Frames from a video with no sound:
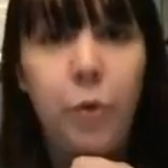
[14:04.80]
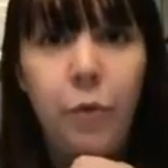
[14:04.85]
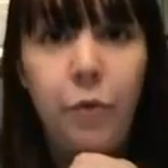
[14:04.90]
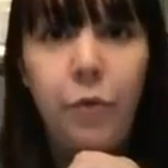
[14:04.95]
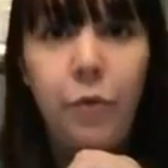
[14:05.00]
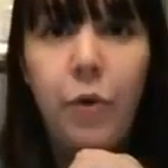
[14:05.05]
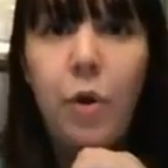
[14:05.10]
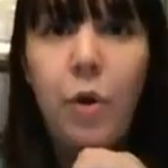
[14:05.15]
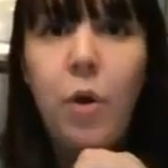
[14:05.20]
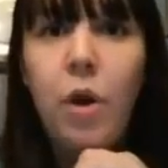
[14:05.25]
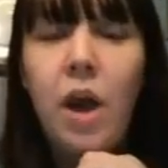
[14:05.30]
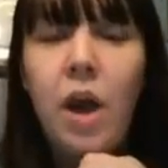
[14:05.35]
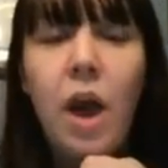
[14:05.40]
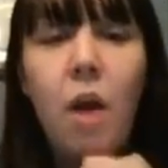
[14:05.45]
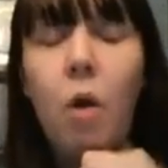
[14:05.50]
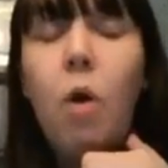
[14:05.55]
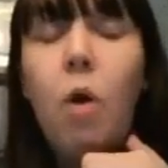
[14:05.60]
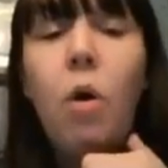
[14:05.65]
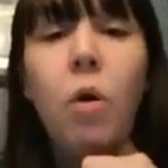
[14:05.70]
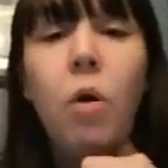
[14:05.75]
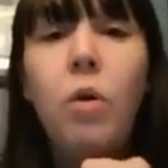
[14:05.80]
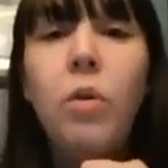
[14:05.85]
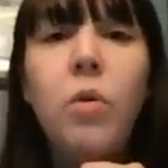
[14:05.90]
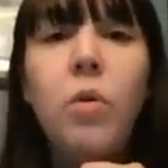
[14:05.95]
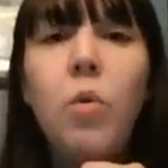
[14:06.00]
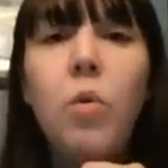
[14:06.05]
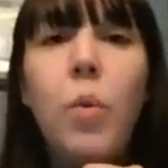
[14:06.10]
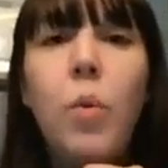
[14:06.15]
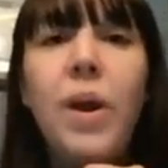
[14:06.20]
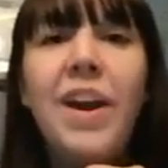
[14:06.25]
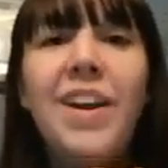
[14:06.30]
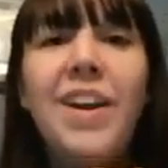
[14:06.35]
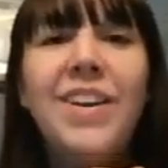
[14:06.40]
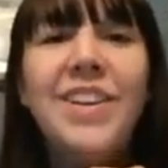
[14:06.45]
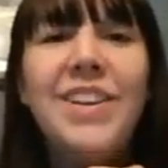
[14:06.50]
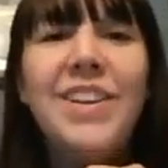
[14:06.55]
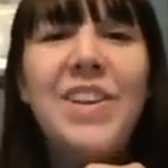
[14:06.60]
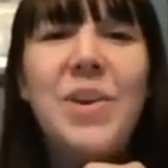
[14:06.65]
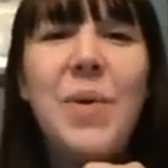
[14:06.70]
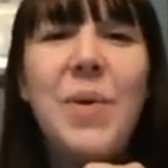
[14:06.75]
move at all
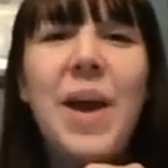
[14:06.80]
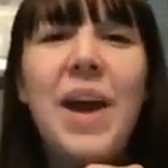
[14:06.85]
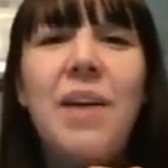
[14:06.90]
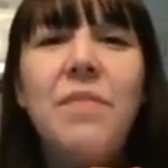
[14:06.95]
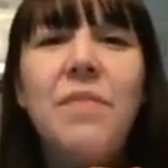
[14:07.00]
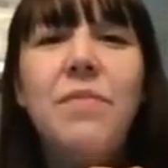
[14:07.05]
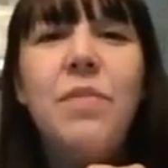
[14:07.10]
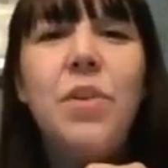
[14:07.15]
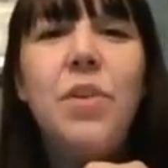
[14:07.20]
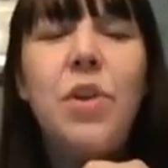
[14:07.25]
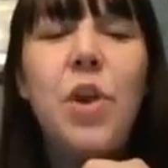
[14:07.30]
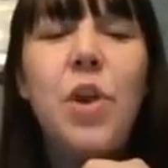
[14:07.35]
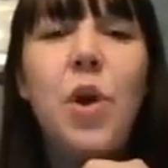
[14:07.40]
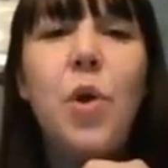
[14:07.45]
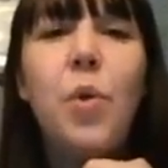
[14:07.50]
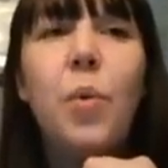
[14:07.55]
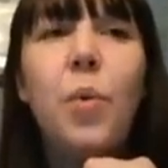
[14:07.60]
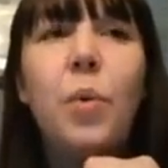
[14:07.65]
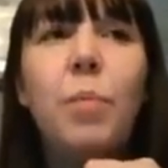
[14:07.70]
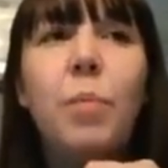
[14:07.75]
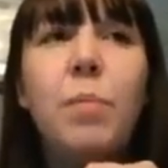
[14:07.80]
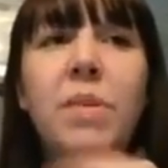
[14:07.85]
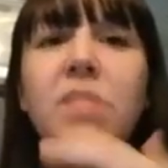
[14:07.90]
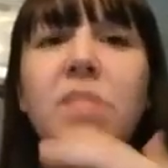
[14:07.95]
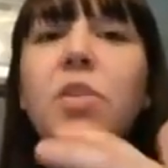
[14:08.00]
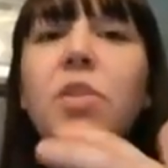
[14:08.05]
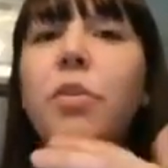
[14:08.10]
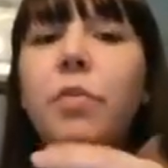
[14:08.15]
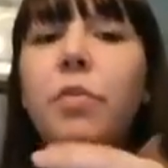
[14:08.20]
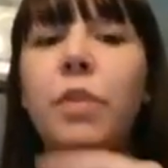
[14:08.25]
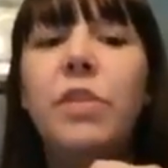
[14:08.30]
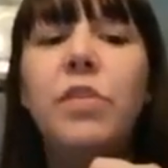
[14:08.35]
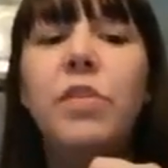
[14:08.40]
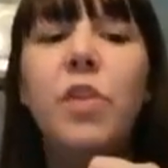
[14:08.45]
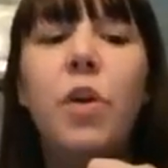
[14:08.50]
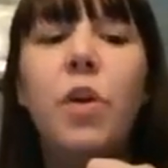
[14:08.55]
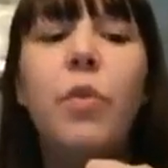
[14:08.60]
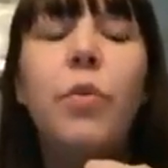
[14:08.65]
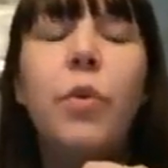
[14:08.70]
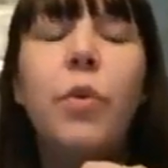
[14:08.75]
where you have no material for it
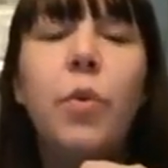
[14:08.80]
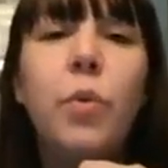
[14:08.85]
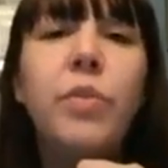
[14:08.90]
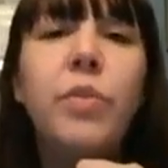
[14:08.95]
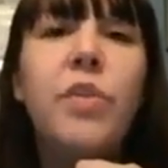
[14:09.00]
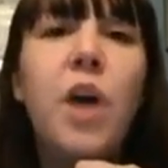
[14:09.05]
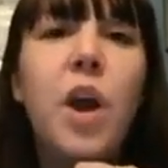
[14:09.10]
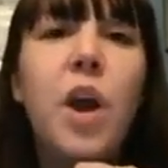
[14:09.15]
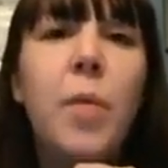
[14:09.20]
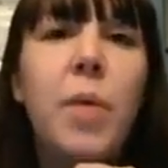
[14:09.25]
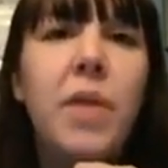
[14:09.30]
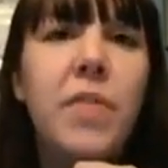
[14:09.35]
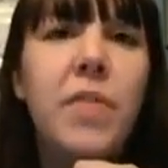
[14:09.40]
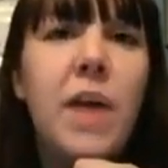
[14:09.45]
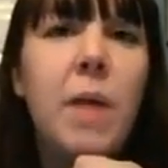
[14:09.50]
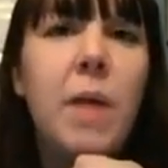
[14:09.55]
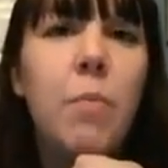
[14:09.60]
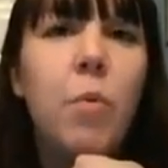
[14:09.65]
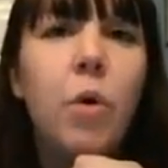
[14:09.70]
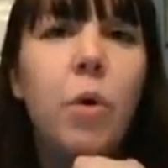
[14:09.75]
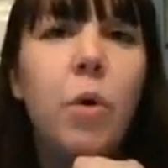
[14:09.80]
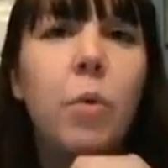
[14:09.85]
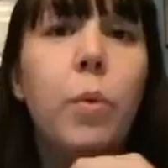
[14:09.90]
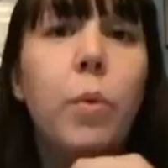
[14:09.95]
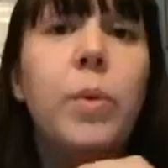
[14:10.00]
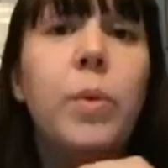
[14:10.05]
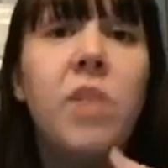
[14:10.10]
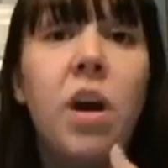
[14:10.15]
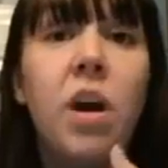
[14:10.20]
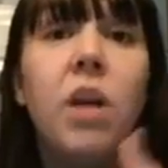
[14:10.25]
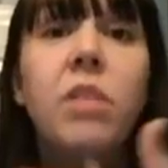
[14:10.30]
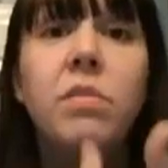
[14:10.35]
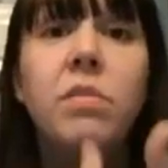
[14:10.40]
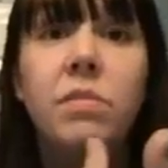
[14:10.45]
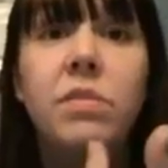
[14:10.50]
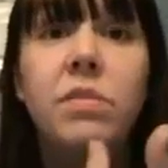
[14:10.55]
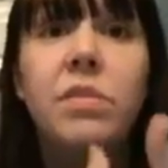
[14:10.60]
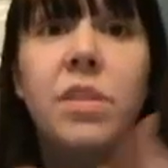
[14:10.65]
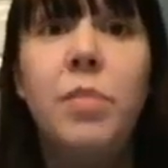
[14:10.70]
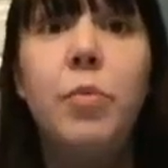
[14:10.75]
to go through. And we'll talk about that more when we talk
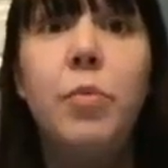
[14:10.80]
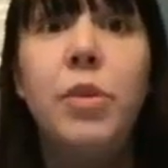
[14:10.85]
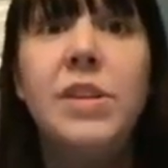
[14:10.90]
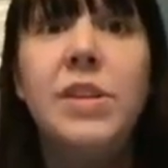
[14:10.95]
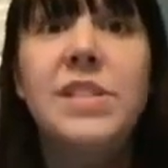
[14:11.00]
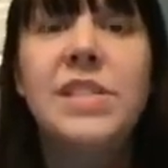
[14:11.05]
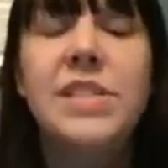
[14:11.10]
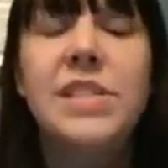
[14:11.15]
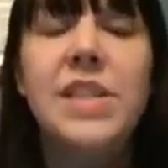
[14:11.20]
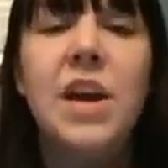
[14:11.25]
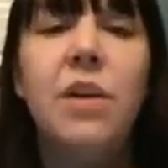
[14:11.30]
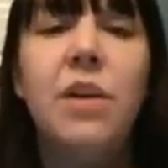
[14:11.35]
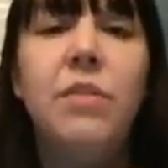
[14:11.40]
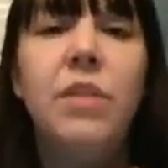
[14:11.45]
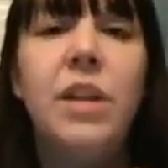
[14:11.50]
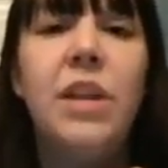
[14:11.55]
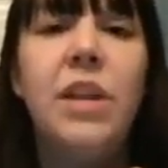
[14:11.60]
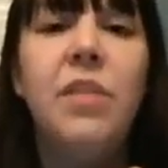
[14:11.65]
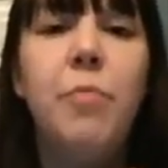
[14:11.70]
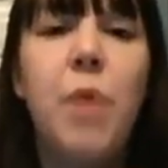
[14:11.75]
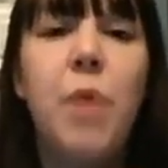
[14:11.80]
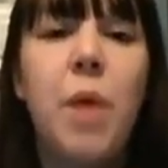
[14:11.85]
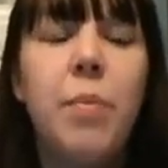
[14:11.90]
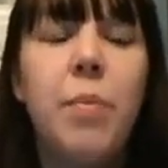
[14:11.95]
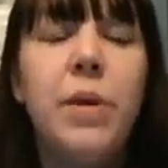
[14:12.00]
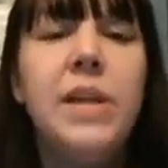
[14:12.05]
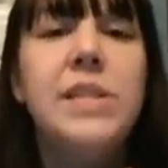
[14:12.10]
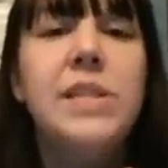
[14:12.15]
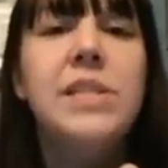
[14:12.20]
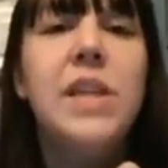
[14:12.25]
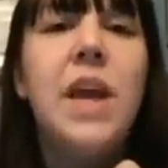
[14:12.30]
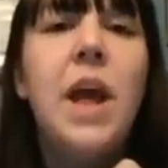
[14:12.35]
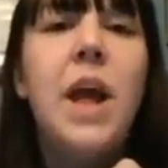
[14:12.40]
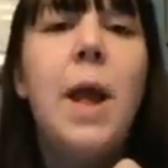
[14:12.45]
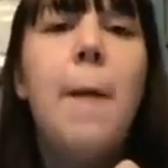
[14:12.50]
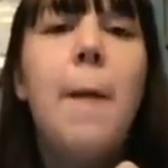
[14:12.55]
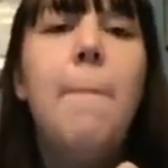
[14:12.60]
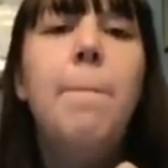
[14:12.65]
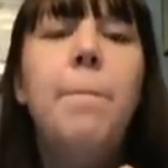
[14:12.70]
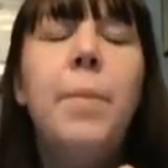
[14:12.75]
deeper into sound and its properties.
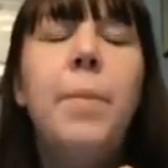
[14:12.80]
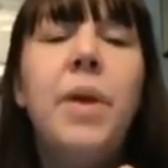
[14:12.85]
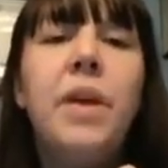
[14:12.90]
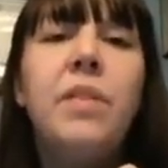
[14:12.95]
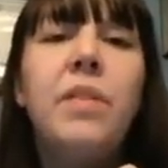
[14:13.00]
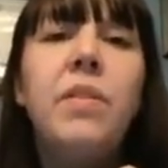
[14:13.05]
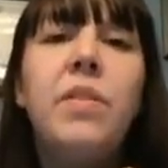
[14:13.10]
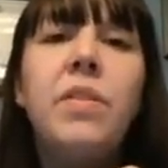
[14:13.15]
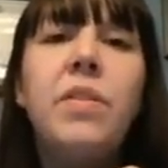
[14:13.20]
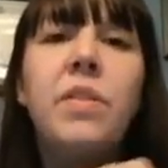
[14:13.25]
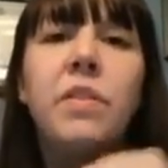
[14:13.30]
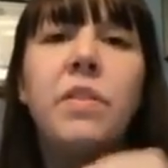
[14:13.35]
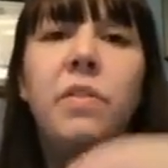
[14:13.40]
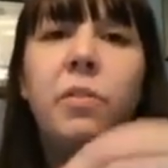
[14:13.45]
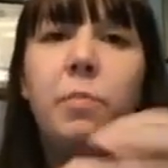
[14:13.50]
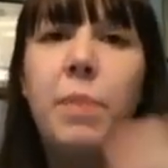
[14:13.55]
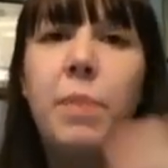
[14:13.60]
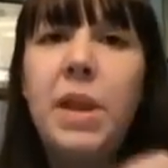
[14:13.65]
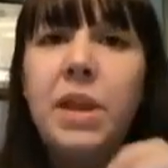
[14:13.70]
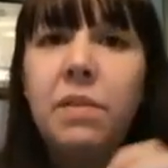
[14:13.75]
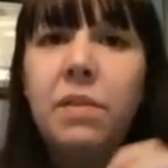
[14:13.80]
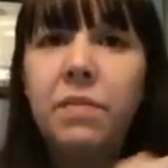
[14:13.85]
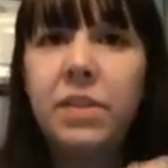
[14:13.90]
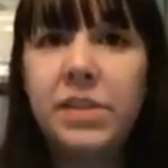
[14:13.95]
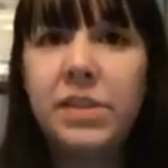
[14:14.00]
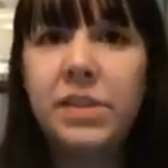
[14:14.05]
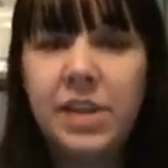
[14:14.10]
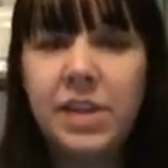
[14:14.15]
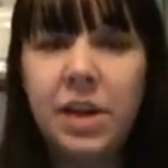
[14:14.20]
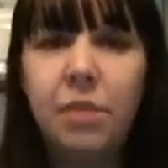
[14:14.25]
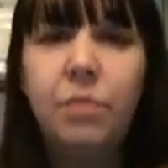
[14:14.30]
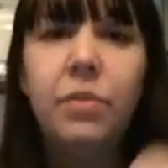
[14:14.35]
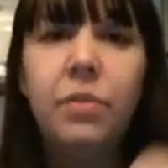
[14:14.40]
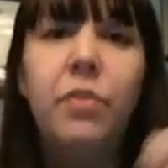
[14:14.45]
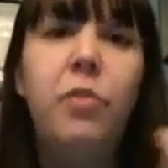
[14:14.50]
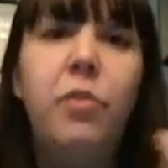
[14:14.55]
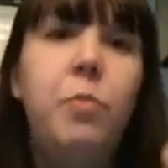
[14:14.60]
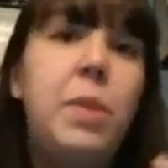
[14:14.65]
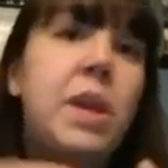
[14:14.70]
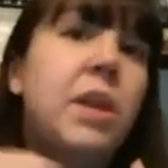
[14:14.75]
But the speed of the sound,
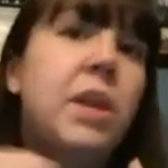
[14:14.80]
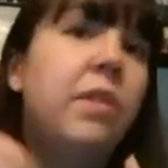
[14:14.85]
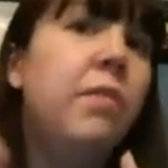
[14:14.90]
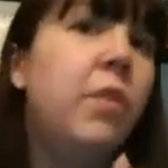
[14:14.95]
the speed